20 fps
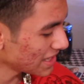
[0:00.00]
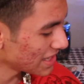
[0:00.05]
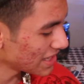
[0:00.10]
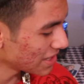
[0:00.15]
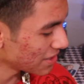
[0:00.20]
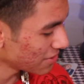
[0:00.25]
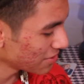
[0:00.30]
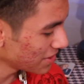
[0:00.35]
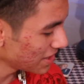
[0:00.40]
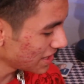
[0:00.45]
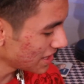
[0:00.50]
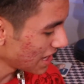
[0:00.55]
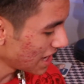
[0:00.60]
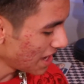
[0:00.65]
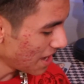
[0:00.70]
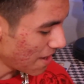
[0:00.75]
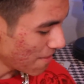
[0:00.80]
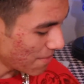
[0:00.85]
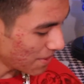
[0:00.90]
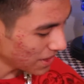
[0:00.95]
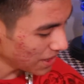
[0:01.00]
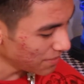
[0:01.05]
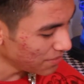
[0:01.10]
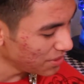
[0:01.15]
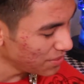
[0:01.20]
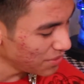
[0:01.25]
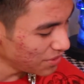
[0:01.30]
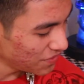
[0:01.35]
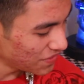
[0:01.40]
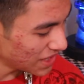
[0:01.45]
series. But let me
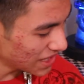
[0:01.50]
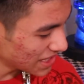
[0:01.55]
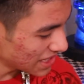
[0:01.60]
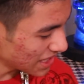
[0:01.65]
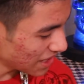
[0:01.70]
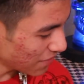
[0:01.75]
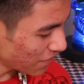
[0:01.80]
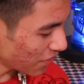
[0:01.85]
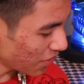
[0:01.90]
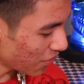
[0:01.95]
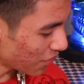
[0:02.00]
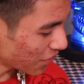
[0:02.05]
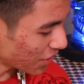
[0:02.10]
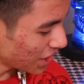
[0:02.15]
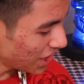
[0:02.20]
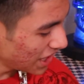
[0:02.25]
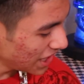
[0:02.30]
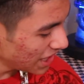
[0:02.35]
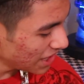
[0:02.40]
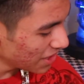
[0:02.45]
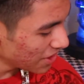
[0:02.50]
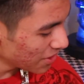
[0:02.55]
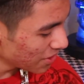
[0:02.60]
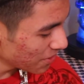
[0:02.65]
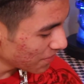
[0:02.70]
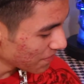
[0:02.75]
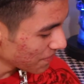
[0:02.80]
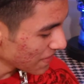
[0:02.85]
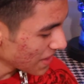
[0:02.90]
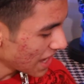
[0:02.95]
move this stuff over
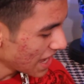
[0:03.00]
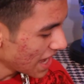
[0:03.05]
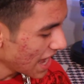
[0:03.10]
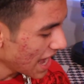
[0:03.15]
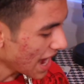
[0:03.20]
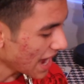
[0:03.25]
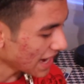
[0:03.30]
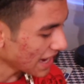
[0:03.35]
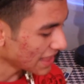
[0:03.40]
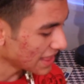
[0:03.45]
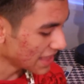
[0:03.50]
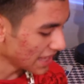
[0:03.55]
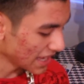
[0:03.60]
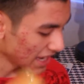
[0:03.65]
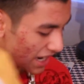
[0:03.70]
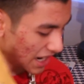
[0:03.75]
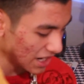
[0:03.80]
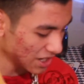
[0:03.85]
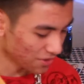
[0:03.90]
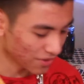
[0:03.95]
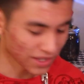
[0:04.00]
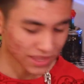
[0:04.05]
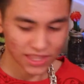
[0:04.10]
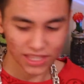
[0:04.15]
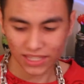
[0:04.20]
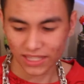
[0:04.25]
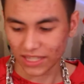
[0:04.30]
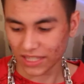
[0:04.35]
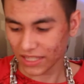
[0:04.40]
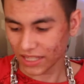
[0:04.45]
here. And I think I know what
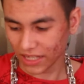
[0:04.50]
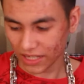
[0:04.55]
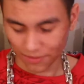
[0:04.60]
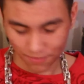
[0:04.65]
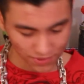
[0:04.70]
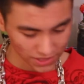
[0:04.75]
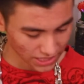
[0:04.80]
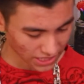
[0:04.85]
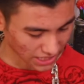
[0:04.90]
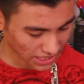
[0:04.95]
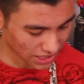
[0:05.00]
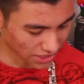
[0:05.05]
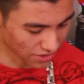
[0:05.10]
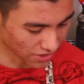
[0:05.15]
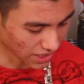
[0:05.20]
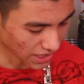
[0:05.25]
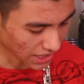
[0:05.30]
this is going to be in here,